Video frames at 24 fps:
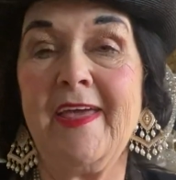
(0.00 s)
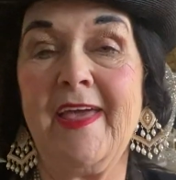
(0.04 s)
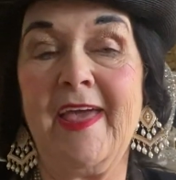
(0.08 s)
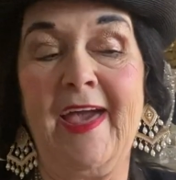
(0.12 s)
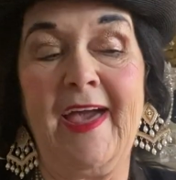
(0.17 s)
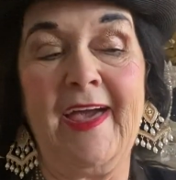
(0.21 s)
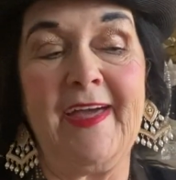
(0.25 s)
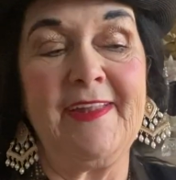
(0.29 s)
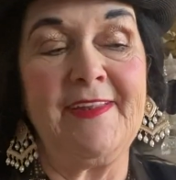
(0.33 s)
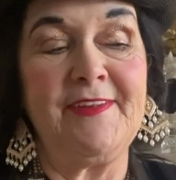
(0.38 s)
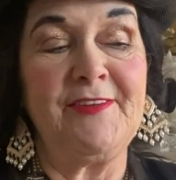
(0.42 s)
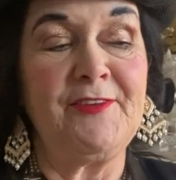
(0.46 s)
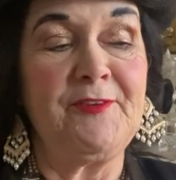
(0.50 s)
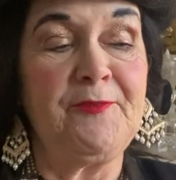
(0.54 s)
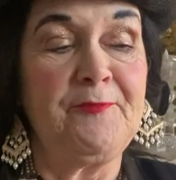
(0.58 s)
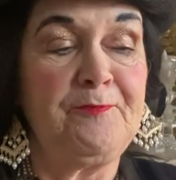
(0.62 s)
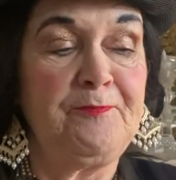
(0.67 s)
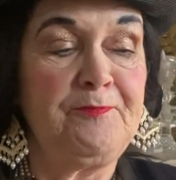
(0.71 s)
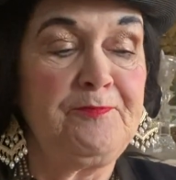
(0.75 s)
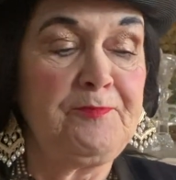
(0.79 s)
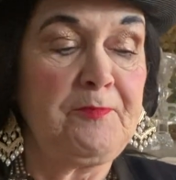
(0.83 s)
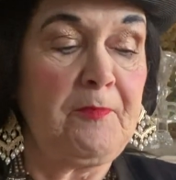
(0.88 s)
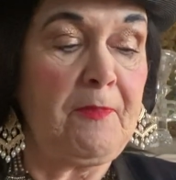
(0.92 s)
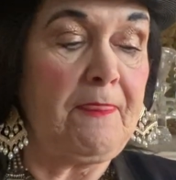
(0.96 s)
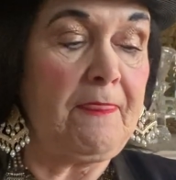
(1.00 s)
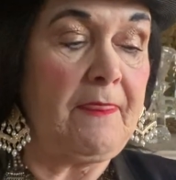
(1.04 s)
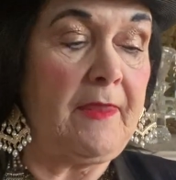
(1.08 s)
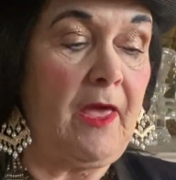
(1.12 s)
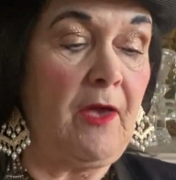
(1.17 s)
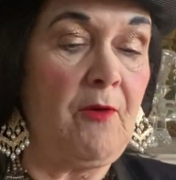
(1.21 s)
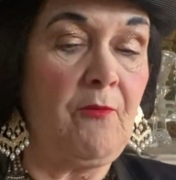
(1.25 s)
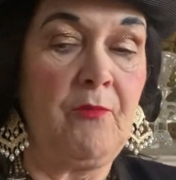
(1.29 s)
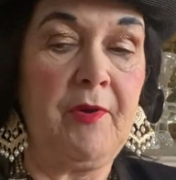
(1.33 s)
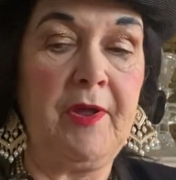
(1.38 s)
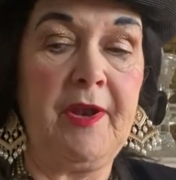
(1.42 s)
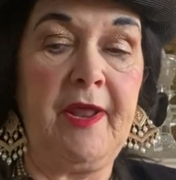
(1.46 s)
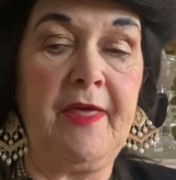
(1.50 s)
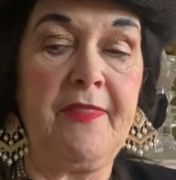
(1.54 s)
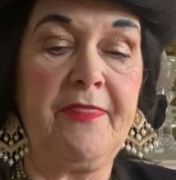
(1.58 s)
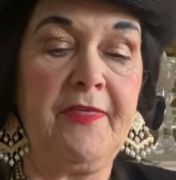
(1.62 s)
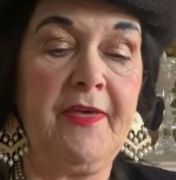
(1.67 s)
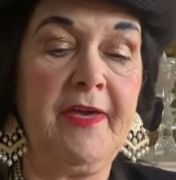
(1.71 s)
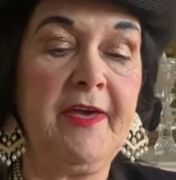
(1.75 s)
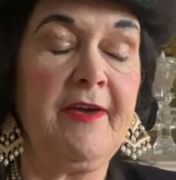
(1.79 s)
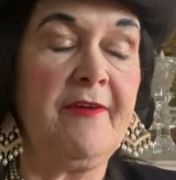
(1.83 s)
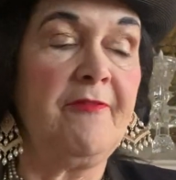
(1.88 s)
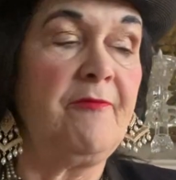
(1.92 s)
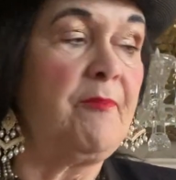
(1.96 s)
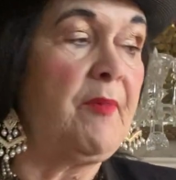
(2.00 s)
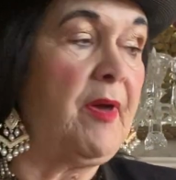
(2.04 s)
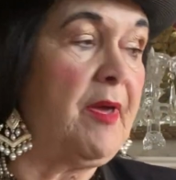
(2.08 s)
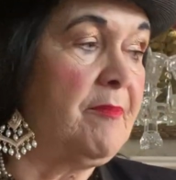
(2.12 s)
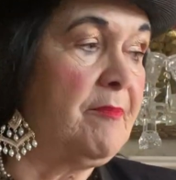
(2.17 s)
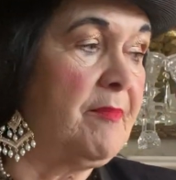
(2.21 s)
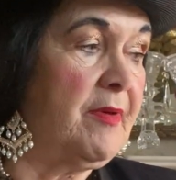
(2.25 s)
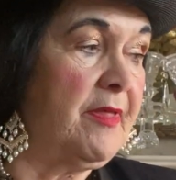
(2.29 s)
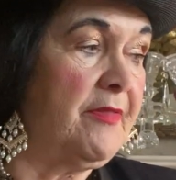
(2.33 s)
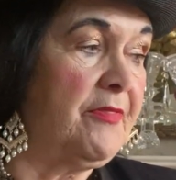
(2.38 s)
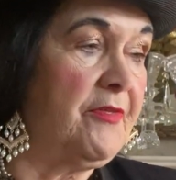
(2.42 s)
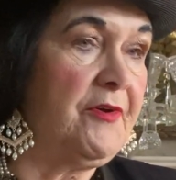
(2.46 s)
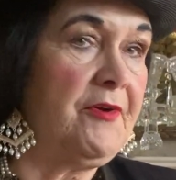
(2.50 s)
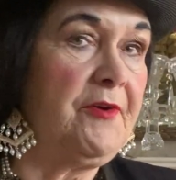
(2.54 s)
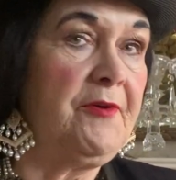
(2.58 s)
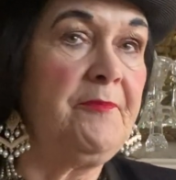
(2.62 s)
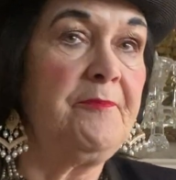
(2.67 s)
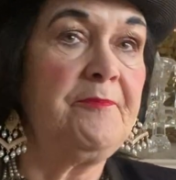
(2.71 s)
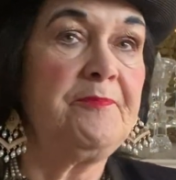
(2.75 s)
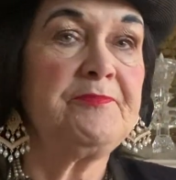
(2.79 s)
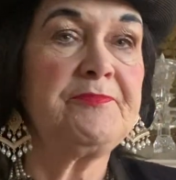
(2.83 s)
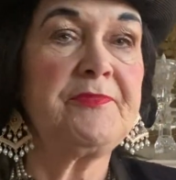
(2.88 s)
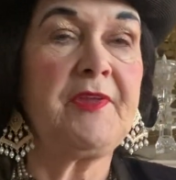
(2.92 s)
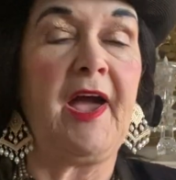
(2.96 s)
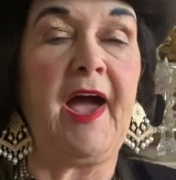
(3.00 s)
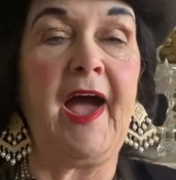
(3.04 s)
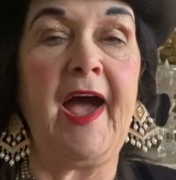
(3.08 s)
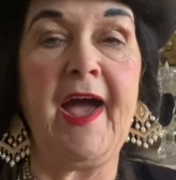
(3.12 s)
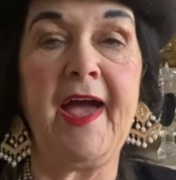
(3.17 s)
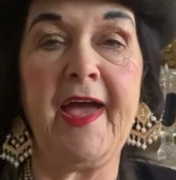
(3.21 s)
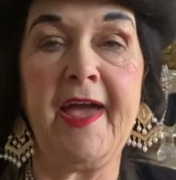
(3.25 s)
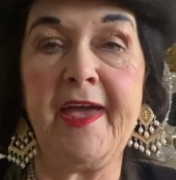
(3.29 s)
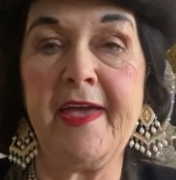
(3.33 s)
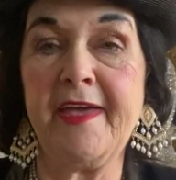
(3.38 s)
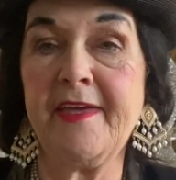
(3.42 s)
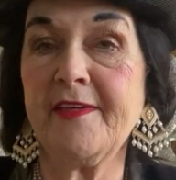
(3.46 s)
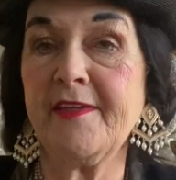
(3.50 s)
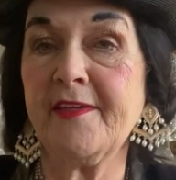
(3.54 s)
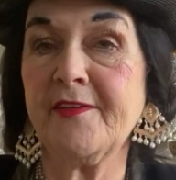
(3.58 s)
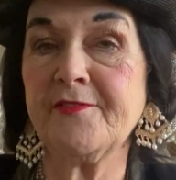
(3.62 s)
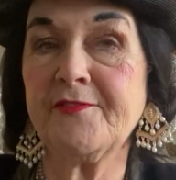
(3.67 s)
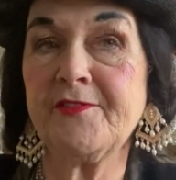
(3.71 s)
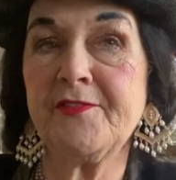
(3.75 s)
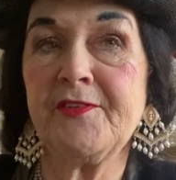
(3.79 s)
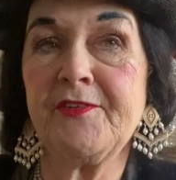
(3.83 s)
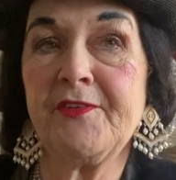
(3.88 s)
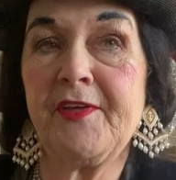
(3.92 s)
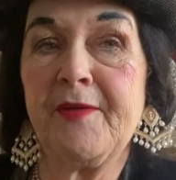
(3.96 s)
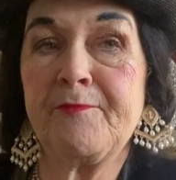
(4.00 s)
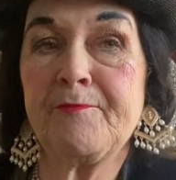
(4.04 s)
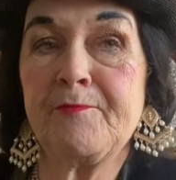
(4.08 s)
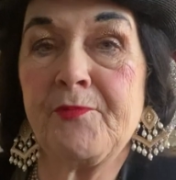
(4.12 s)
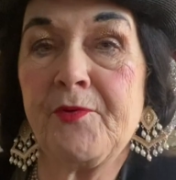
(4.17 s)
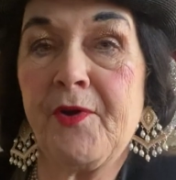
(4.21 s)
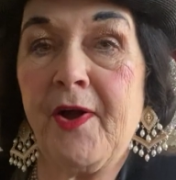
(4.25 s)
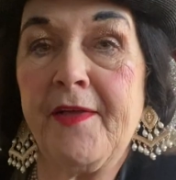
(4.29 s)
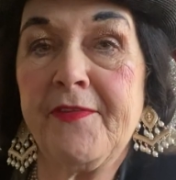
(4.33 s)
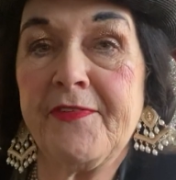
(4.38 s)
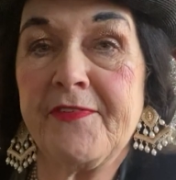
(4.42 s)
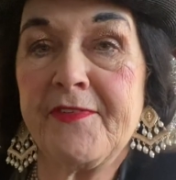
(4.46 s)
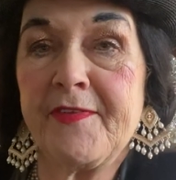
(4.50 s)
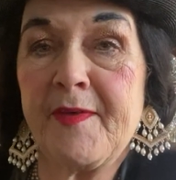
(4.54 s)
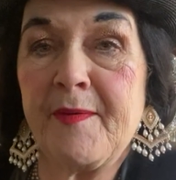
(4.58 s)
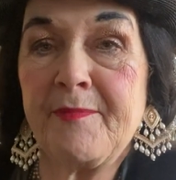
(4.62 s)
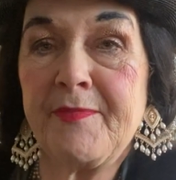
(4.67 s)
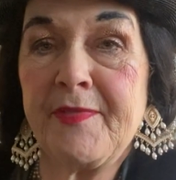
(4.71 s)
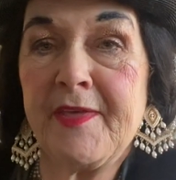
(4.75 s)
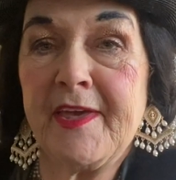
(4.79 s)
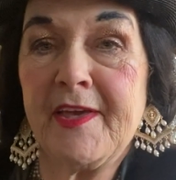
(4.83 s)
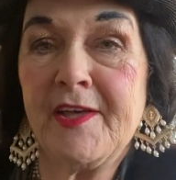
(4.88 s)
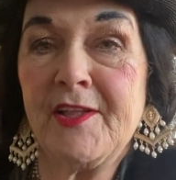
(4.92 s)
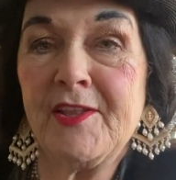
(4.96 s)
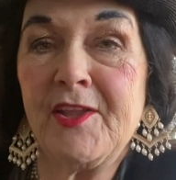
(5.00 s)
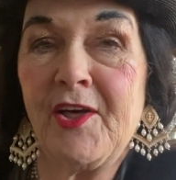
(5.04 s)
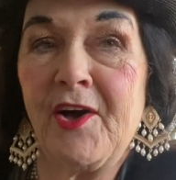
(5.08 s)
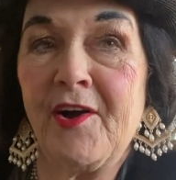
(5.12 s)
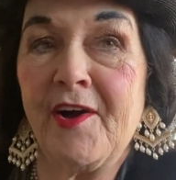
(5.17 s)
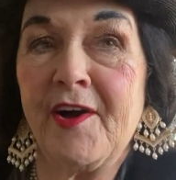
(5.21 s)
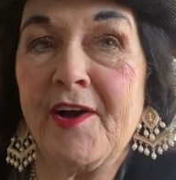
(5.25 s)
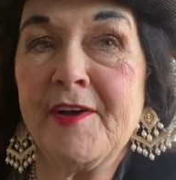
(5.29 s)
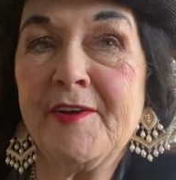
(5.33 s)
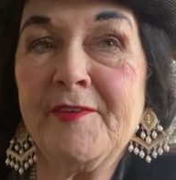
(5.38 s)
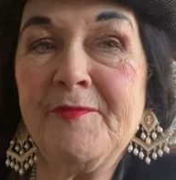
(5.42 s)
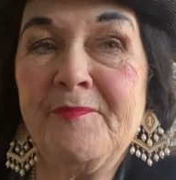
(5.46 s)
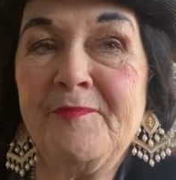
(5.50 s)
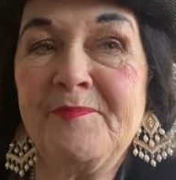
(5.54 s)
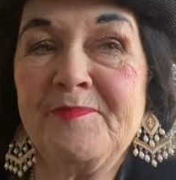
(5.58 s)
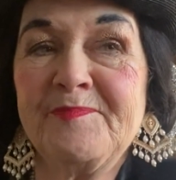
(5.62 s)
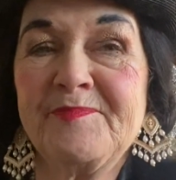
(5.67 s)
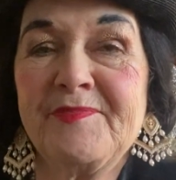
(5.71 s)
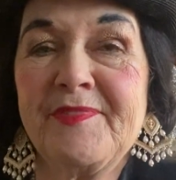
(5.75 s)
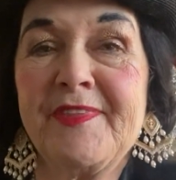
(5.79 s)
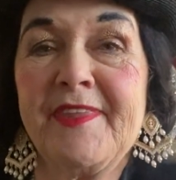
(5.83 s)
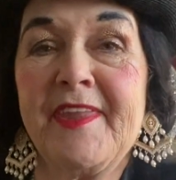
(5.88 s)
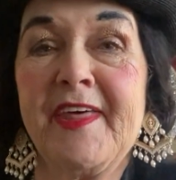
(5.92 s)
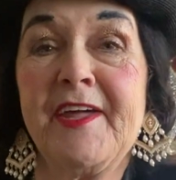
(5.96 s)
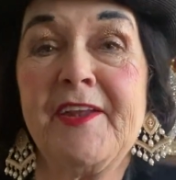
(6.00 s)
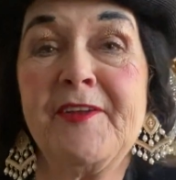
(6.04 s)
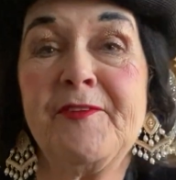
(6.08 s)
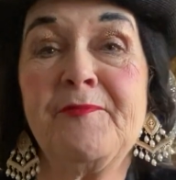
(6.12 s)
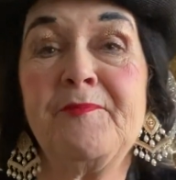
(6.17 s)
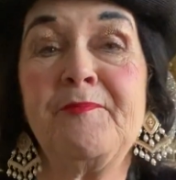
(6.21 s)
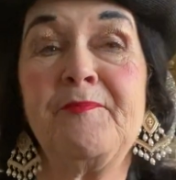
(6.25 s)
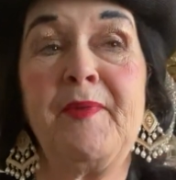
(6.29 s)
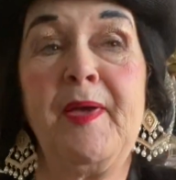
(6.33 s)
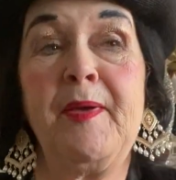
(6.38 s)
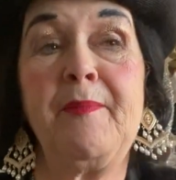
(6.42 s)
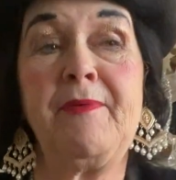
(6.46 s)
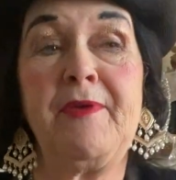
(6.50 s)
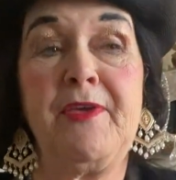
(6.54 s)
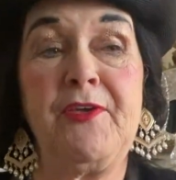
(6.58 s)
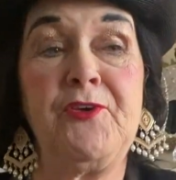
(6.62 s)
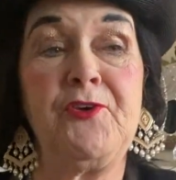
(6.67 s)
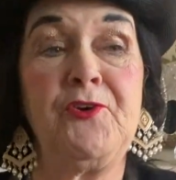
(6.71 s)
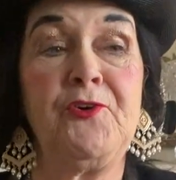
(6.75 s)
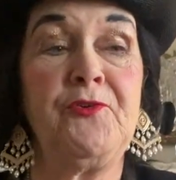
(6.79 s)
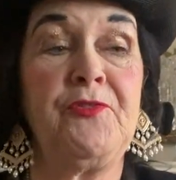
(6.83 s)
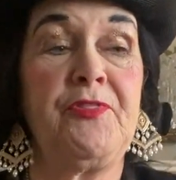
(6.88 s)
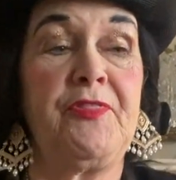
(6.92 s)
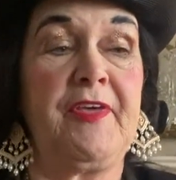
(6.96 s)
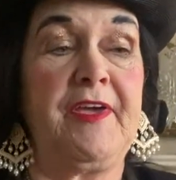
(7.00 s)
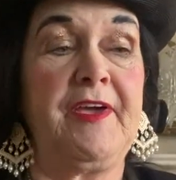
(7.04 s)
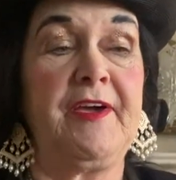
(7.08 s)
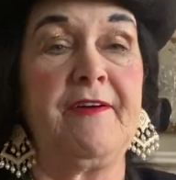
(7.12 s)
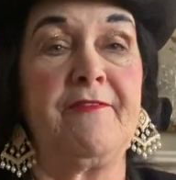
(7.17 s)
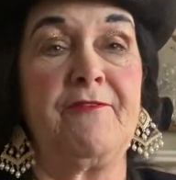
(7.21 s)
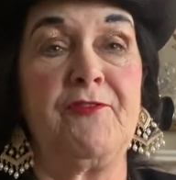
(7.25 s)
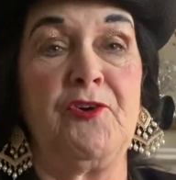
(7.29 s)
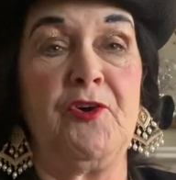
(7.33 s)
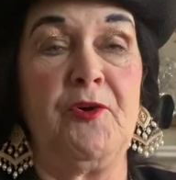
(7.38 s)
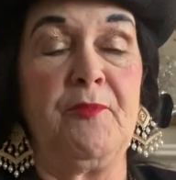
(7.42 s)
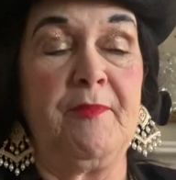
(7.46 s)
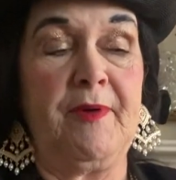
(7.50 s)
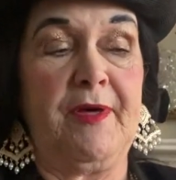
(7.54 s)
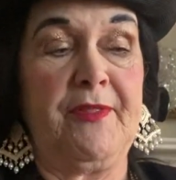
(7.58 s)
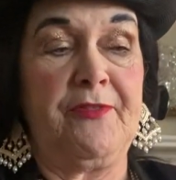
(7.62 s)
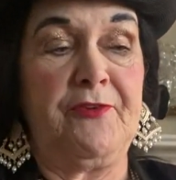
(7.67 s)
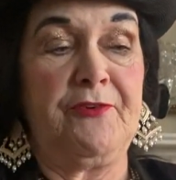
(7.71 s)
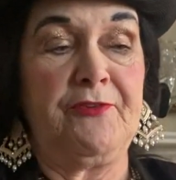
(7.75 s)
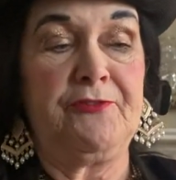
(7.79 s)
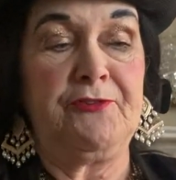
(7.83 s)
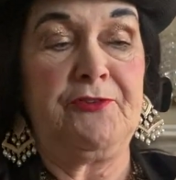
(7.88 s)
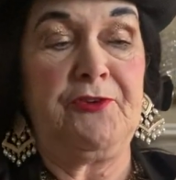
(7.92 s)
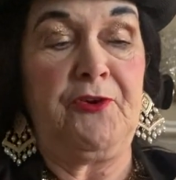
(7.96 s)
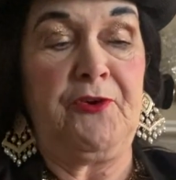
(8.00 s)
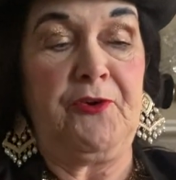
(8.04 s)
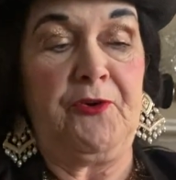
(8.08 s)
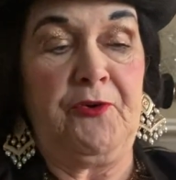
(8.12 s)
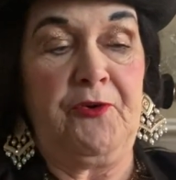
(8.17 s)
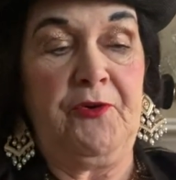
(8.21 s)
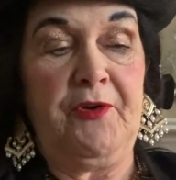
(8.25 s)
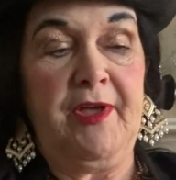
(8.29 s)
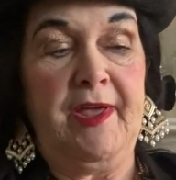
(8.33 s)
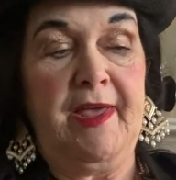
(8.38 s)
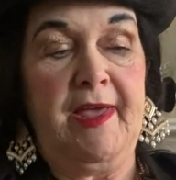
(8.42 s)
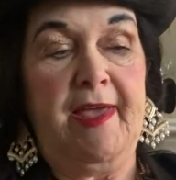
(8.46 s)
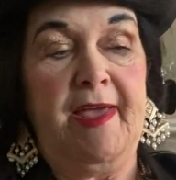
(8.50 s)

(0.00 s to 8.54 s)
And when I think of my mother, I brought something along that maybe you think of your mother too,